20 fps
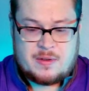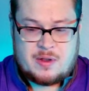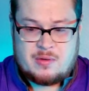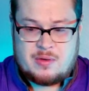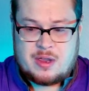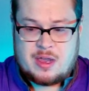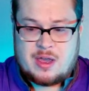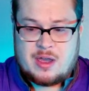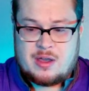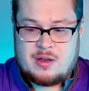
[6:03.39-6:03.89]

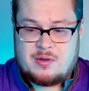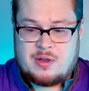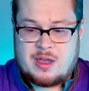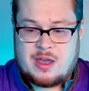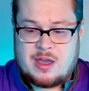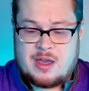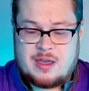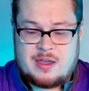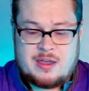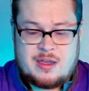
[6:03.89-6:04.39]
Okay,
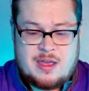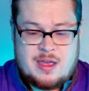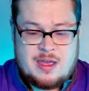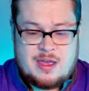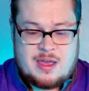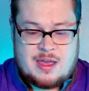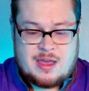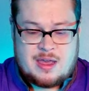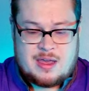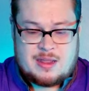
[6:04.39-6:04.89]
okay.
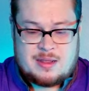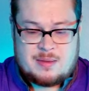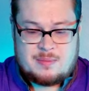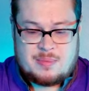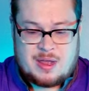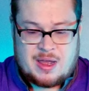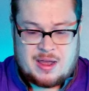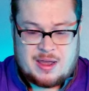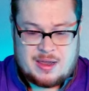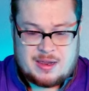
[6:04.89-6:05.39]
And then
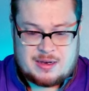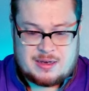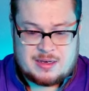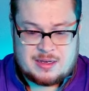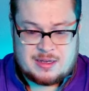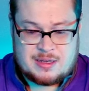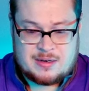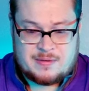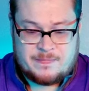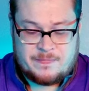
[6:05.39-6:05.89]
behind
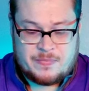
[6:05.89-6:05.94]
it,